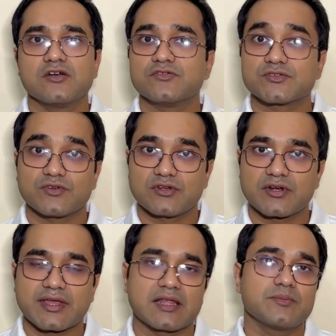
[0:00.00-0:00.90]
which will
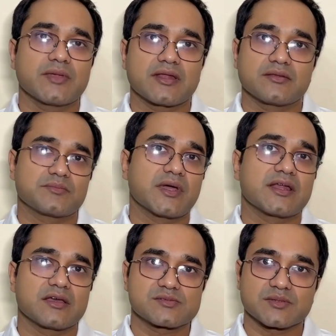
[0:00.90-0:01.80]
not help and it
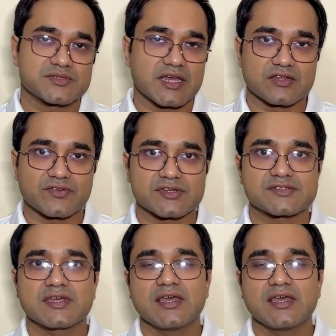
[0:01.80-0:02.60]
might have some side effects.